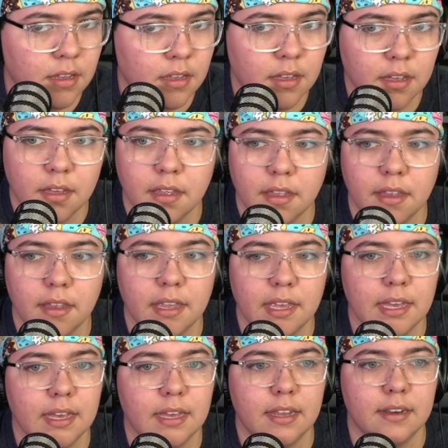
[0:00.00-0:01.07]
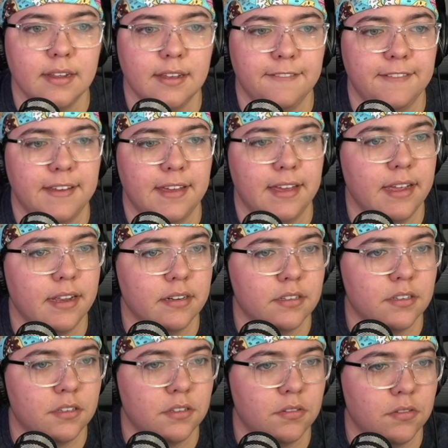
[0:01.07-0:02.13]
and
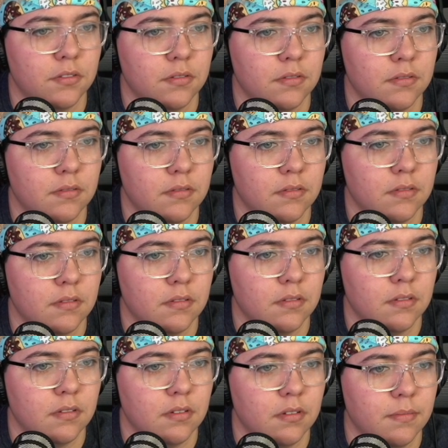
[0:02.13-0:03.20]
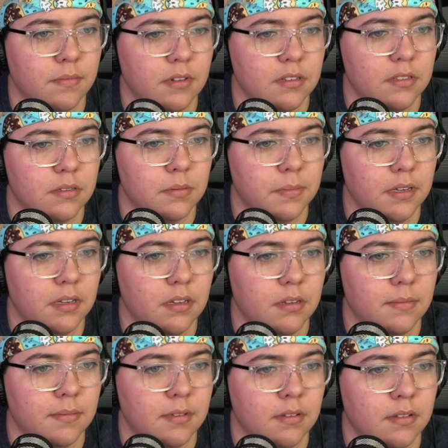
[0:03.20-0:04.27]
effect. Oh, that's
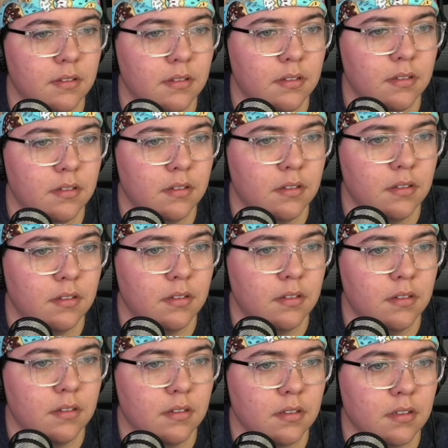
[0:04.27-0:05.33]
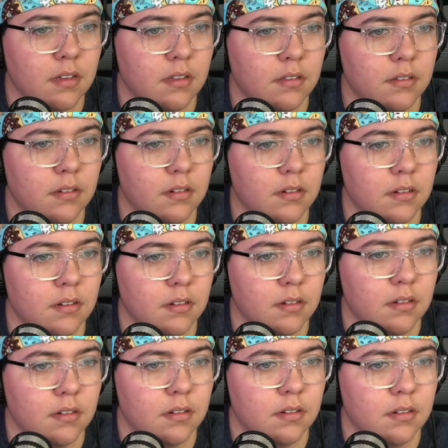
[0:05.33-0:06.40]
beam, color,
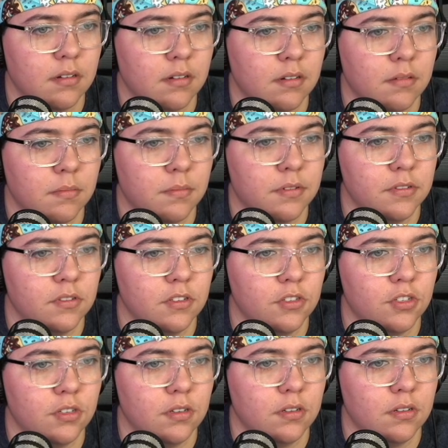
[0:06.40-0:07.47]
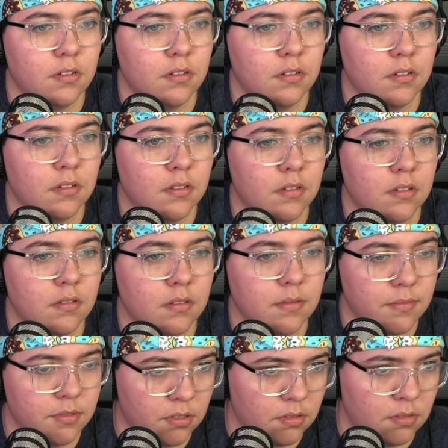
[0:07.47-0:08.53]
position.
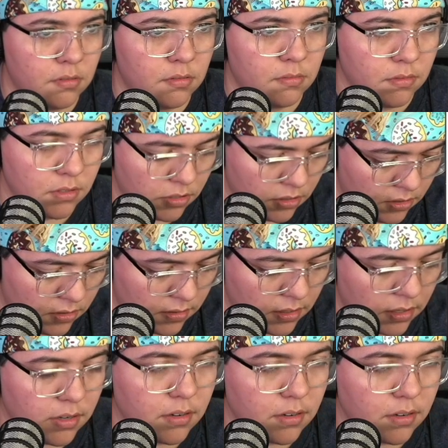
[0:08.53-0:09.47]
Oops, we'll just do it there.